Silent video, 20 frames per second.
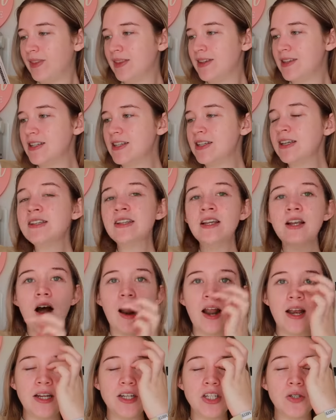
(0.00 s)
So this is the
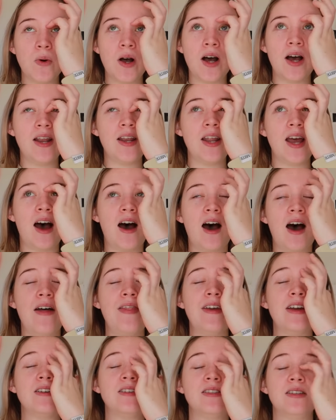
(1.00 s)
9-inch one.
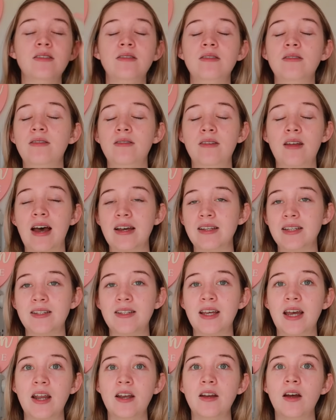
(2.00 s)
There's, as I
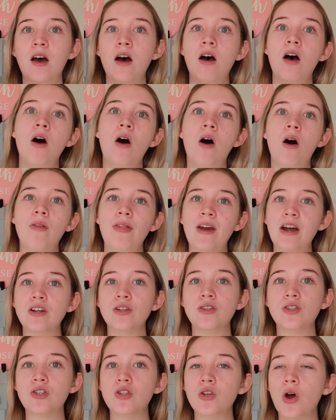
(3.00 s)
said,
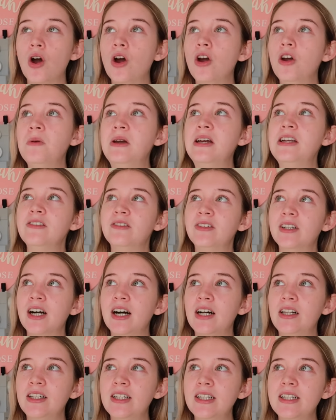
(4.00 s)
there's so many different
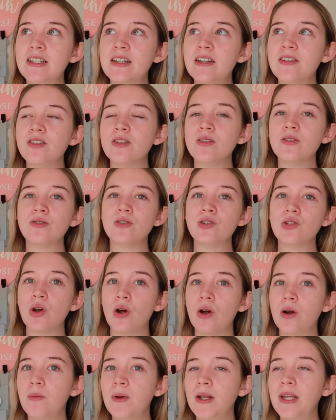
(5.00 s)
colors,
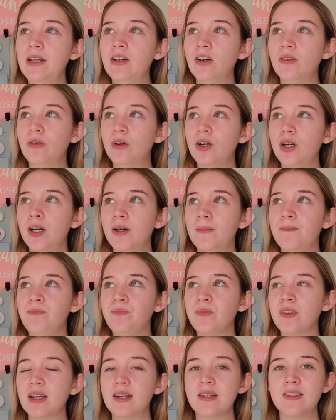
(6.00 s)
so many
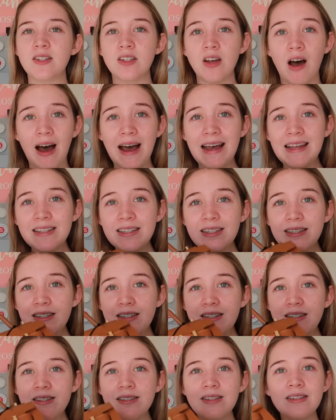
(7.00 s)
different
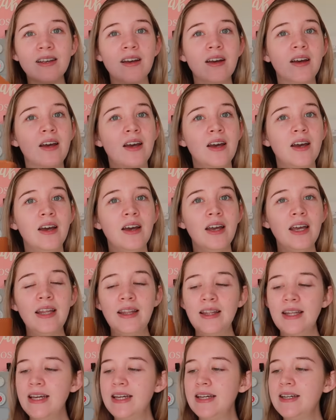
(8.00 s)
sizes
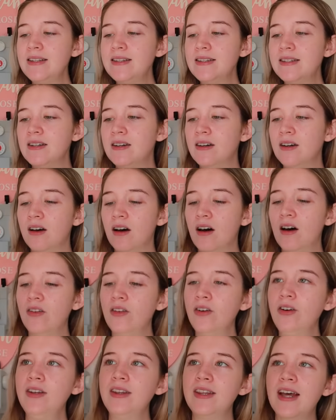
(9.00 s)
in these. Oh,
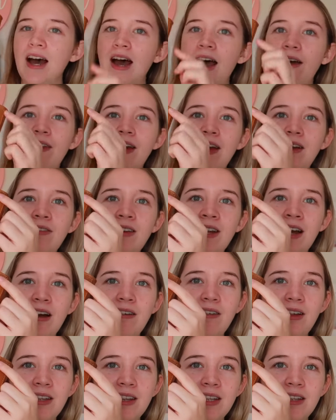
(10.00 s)
look at that. They even
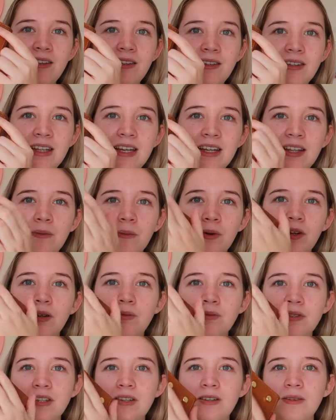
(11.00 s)
have like the little thing at the
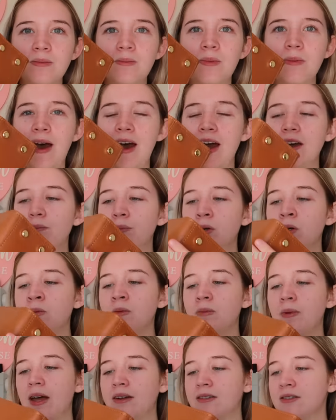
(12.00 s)
bottom so the bottom of
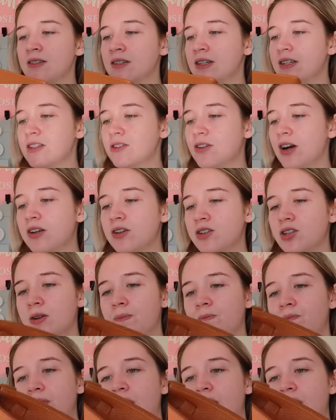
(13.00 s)
the bag doesn't get scratched.